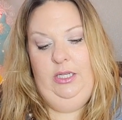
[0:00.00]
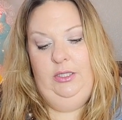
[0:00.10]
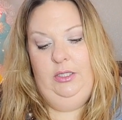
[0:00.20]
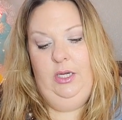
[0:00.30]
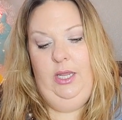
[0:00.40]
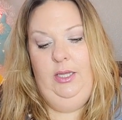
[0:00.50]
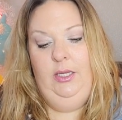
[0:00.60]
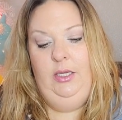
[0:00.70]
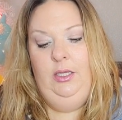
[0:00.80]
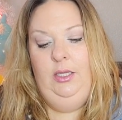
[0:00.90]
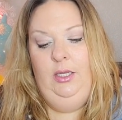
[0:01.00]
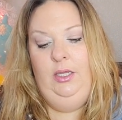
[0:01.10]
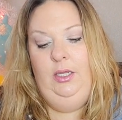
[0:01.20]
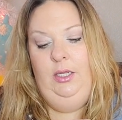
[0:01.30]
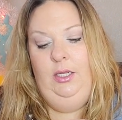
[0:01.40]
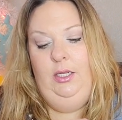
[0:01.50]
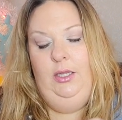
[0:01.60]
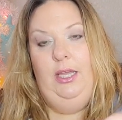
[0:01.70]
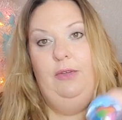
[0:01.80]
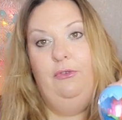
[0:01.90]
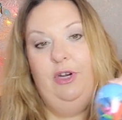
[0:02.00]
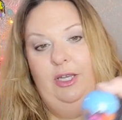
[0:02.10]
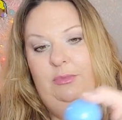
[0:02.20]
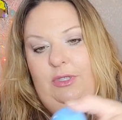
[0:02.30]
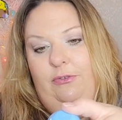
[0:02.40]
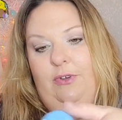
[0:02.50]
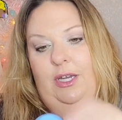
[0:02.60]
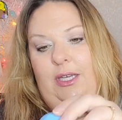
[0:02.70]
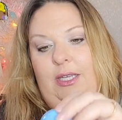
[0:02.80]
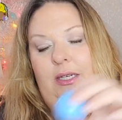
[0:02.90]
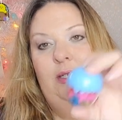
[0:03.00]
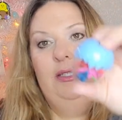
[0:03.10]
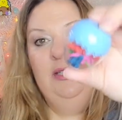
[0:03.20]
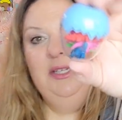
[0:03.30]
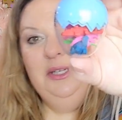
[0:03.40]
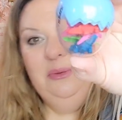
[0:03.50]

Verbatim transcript: Easter egg for him to find.